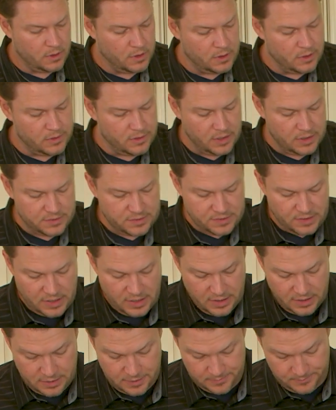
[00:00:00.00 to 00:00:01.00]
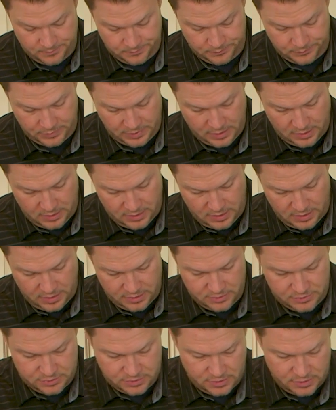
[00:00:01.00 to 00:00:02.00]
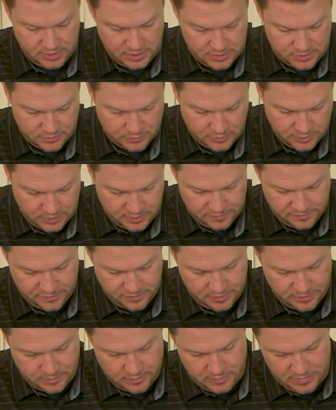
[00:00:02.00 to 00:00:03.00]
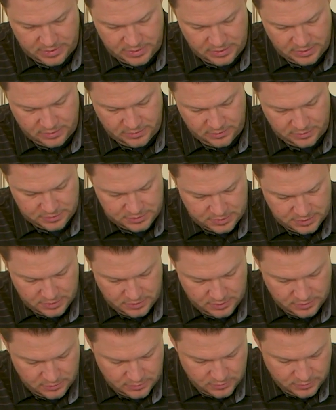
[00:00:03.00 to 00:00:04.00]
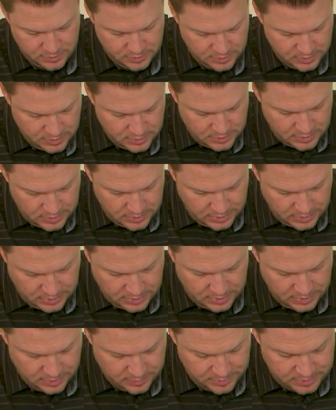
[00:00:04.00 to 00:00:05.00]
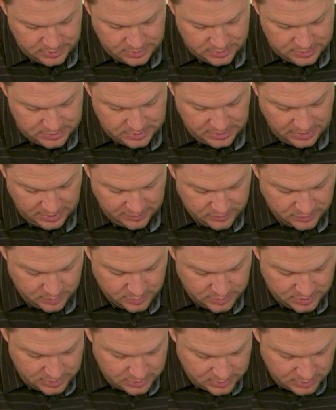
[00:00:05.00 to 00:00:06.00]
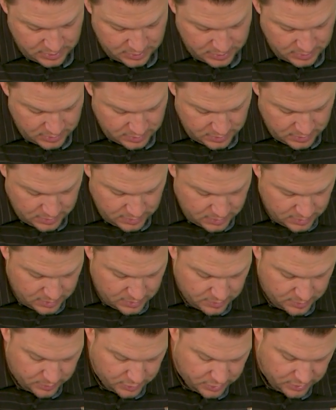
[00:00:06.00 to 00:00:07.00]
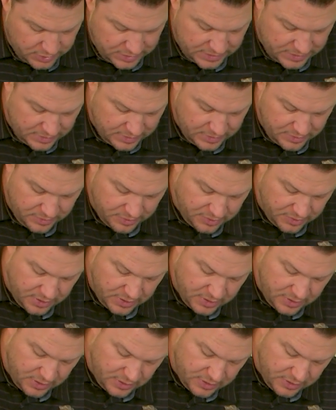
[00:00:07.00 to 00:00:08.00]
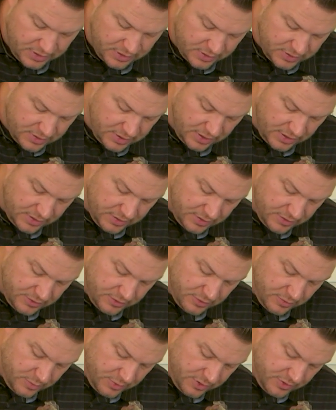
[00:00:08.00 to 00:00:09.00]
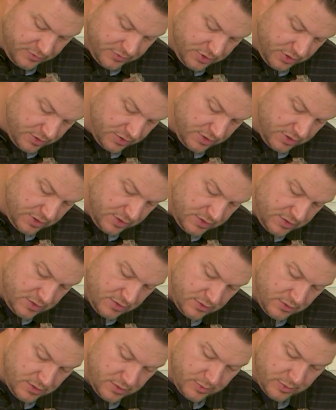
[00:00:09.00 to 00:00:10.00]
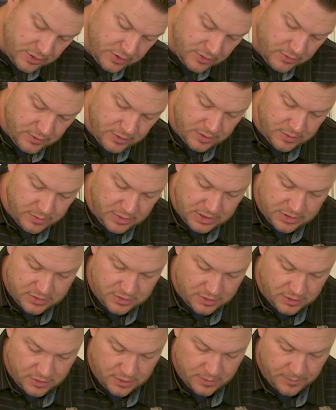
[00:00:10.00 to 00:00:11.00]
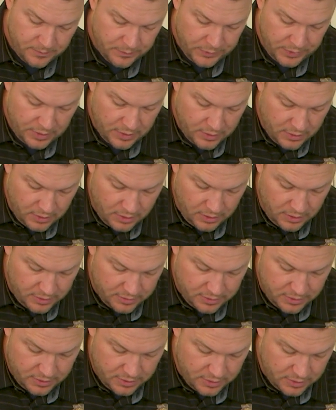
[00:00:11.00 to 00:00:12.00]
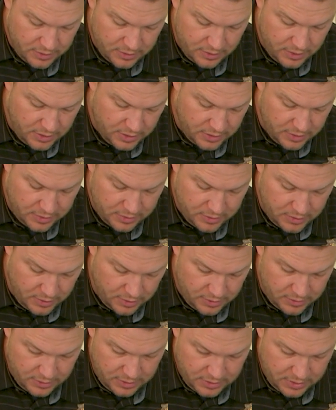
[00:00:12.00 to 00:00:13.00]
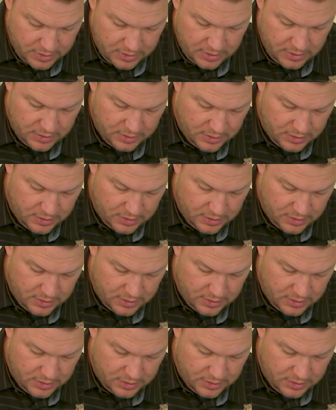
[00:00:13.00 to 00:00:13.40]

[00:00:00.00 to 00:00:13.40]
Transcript: And that's that. I usually like to run it for a minute or so. It doesn't have to be completely thin. I like a tiny little bit of chunkiness to it, but you wanna make sure all the garlic